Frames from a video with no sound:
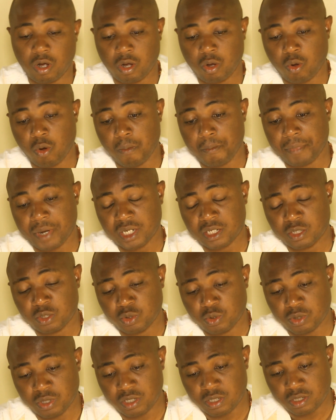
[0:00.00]

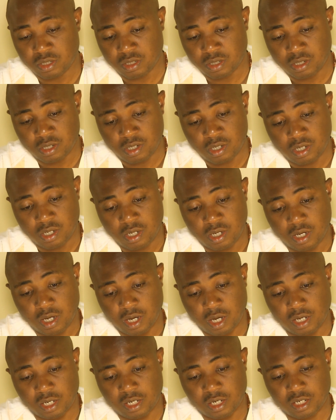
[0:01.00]
compaction
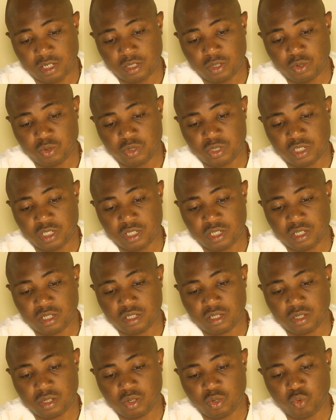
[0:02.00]
and
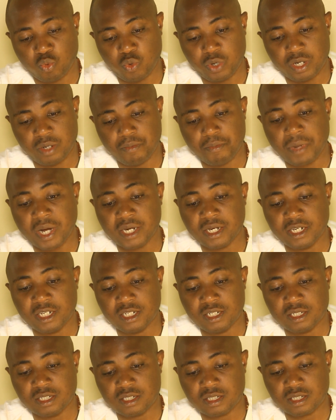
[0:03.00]
reducing weed
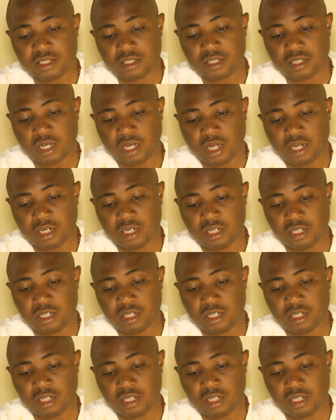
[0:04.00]
burdens and